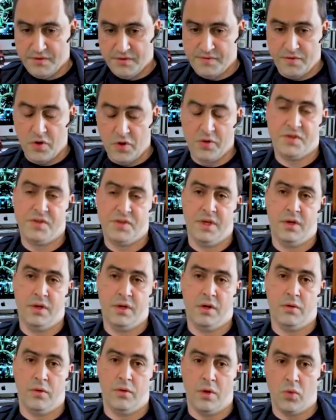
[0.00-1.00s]
focus in
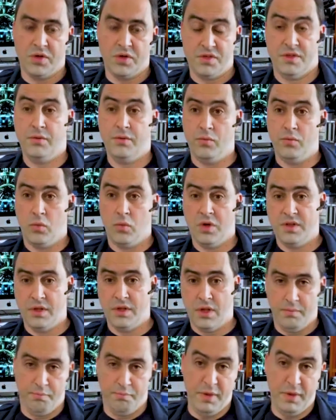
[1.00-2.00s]
on what
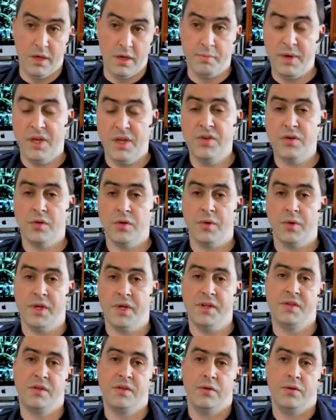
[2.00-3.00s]
the bigger picture
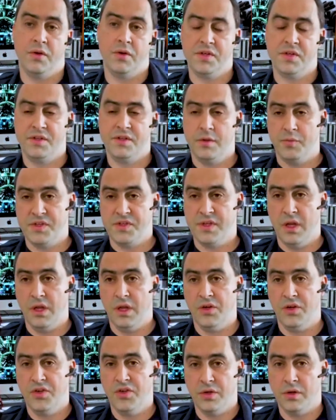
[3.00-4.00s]
is, not just a
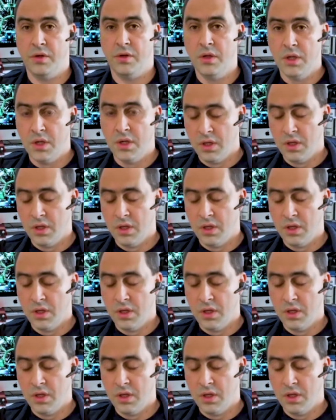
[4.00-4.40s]
presenting issue.